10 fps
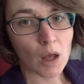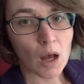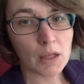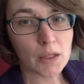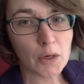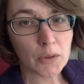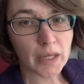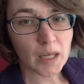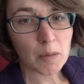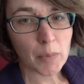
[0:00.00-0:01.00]
Hello,
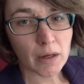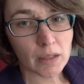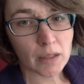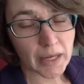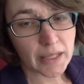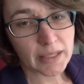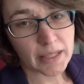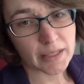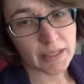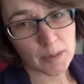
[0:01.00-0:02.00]
Lincoln Park Lions.
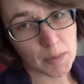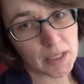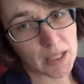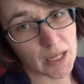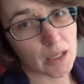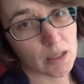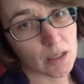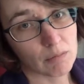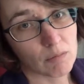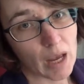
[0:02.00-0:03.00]
This is Miss Snyder.
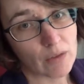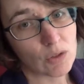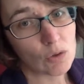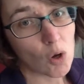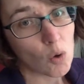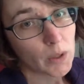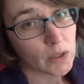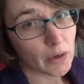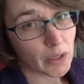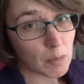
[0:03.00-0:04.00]
As you know, we're
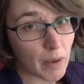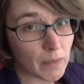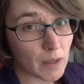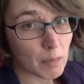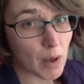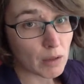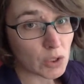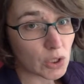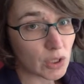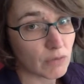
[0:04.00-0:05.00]
talking about the
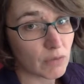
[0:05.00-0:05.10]
apology and